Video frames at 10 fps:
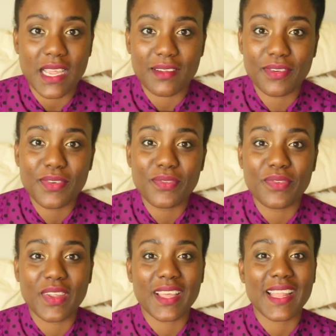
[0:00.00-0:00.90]

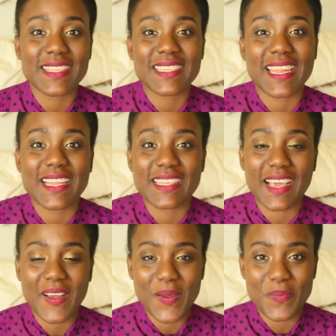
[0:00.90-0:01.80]
I've realized that
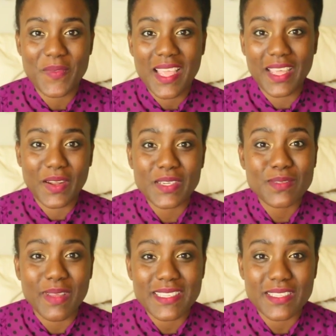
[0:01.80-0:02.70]
it
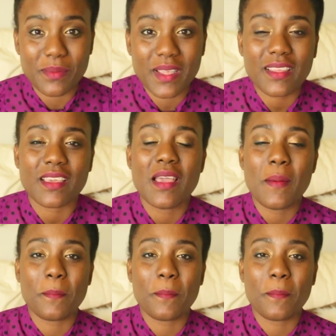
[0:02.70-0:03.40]
hurts my stomach.